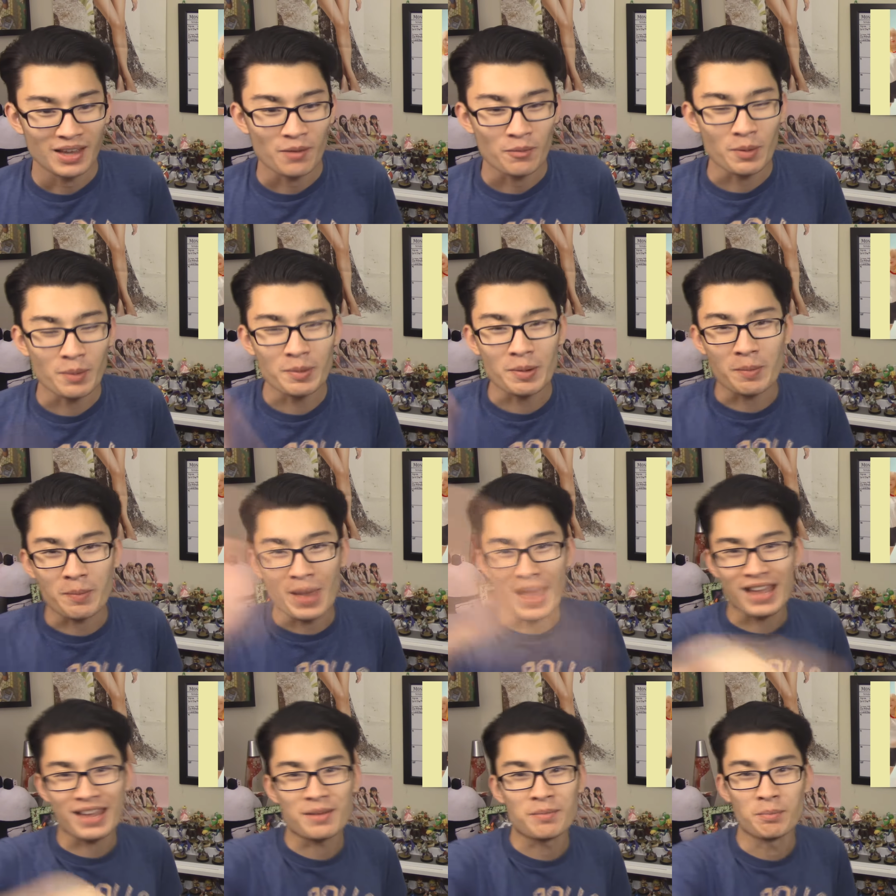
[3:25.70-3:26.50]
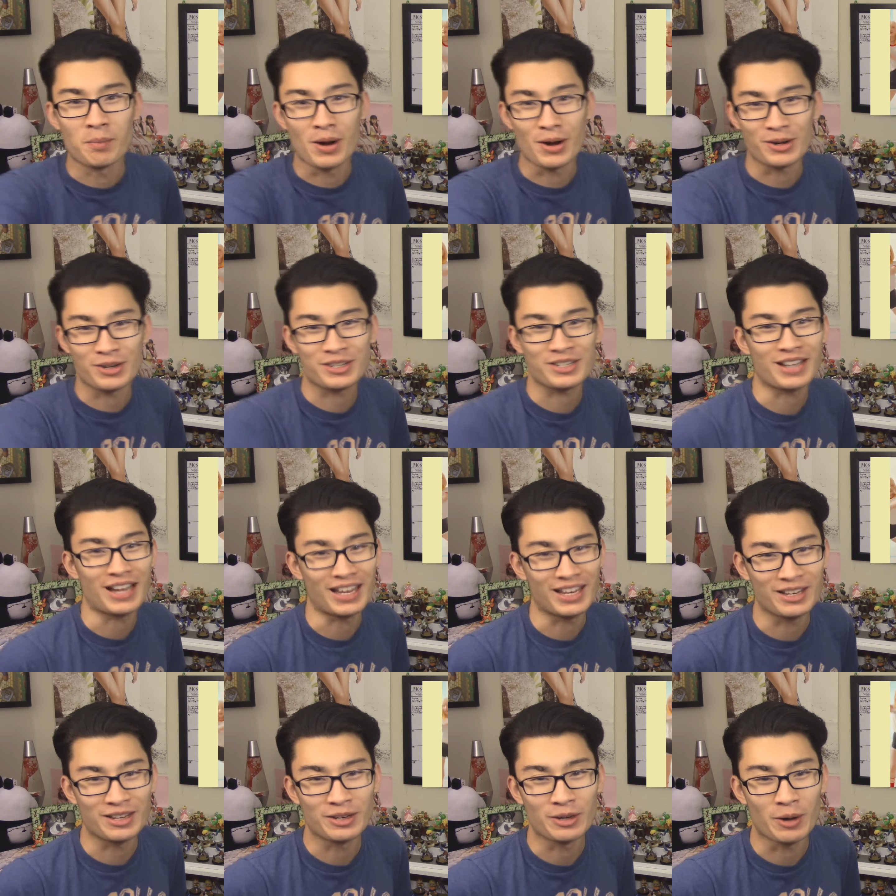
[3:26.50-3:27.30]
Remember back in March,
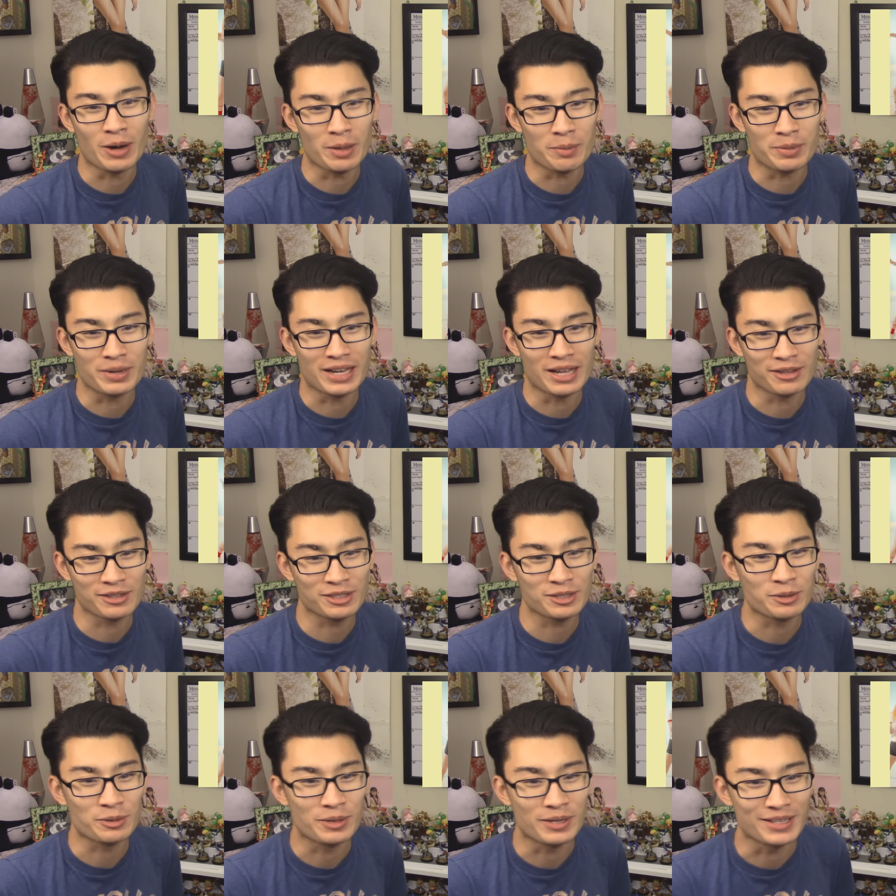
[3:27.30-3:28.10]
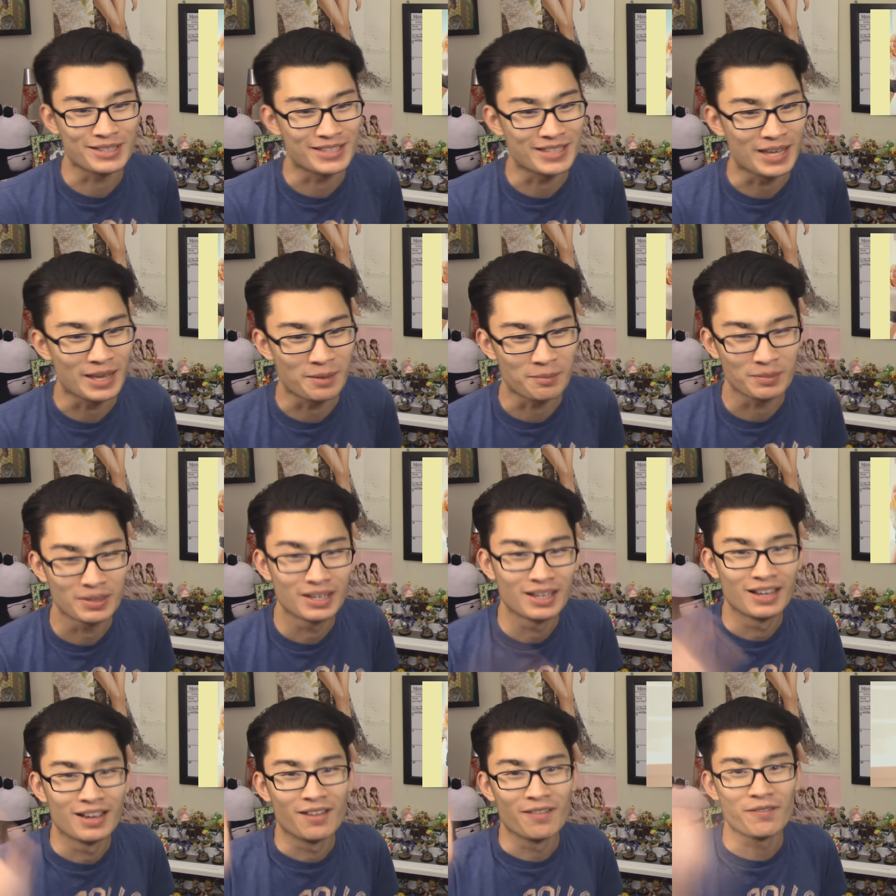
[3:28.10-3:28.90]
I didn't know how to pronounce Sugi's name.
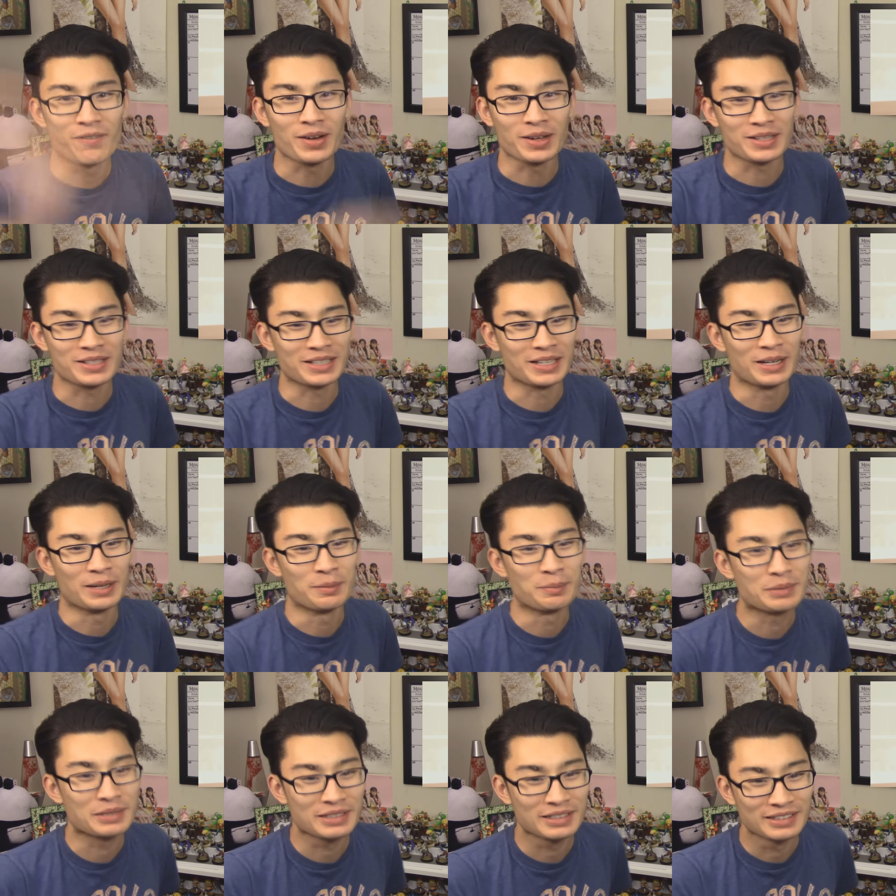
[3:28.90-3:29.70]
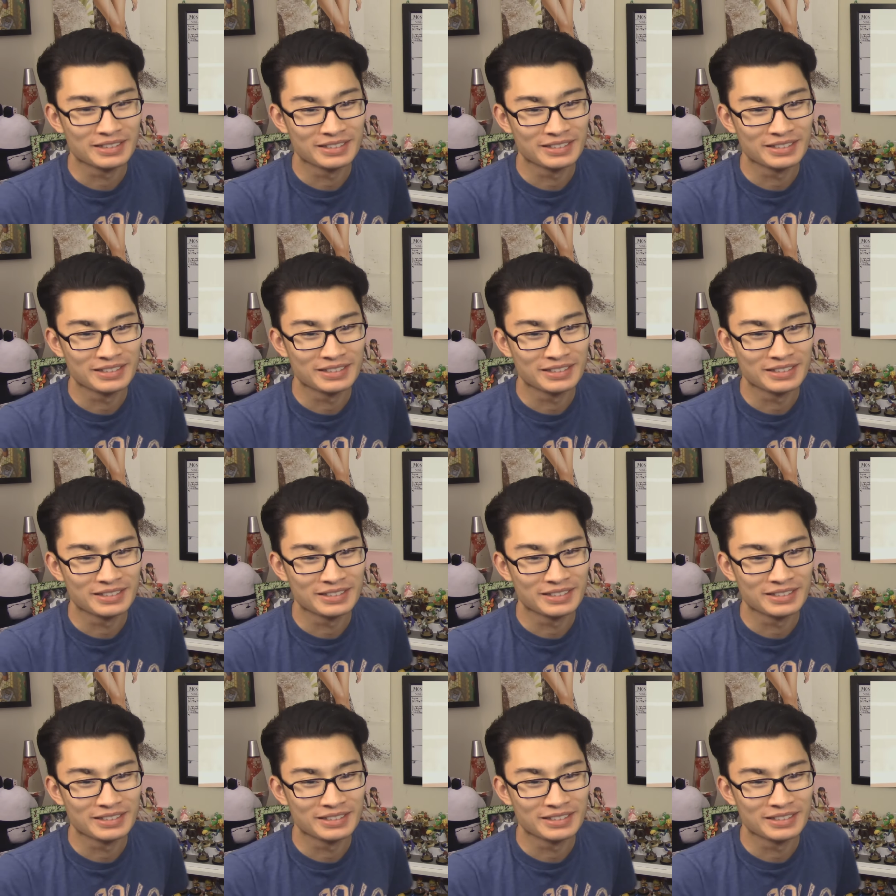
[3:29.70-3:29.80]
Fun times.